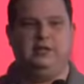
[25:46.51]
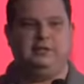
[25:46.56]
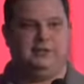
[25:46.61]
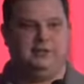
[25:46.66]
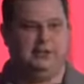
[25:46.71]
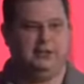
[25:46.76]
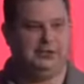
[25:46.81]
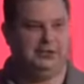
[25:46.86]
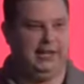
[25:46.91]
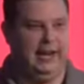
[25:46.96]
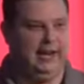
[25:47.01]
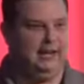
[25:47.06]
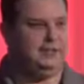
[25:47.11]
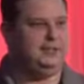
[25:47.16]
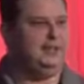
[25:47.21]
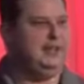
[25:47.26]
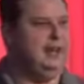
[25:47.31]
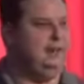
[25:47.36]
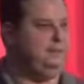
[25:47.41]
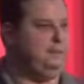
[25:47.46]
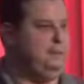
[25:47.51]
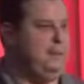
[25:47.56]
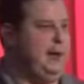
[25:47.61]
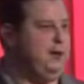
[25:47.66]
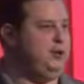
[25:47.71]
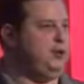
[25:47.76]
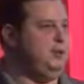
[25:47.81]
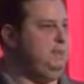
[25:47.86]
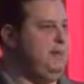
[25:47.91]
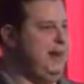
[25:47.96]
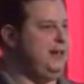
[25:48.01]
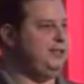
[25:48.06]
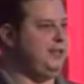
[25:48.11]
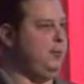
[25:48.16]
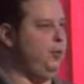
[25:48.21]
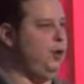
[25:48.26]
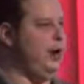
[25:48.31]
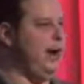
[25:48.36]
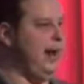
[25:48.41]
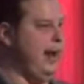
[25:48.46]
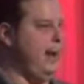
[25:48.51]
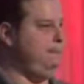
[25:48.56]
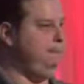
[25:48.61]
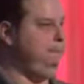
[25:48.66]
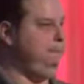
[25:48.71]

succinct information based on where I am.